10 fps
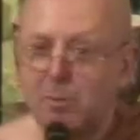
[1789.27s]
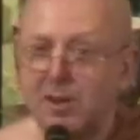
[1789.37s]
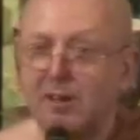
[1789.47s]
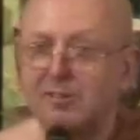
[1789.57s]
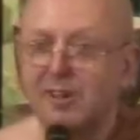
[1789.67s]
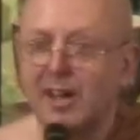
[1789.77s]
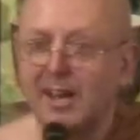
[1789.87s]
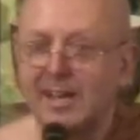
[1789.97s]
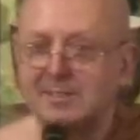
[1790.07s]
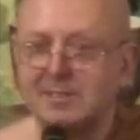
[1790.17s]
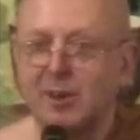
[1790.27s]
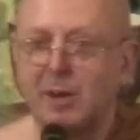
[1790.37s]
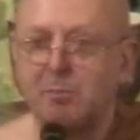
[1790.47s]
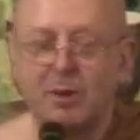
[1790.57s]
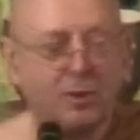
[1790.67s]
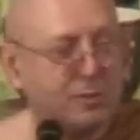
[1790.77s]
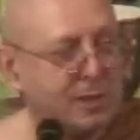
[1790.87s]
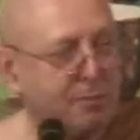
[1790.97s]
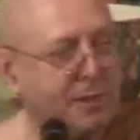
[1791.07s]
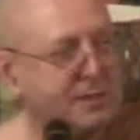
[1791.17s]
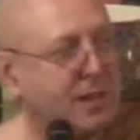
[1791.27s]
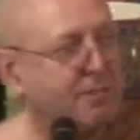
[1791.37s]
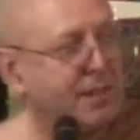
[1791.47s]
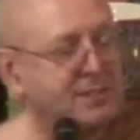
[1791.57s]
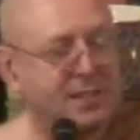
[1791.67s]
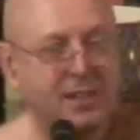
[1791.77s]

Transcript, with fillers: when I die next time, of course I will die eventually,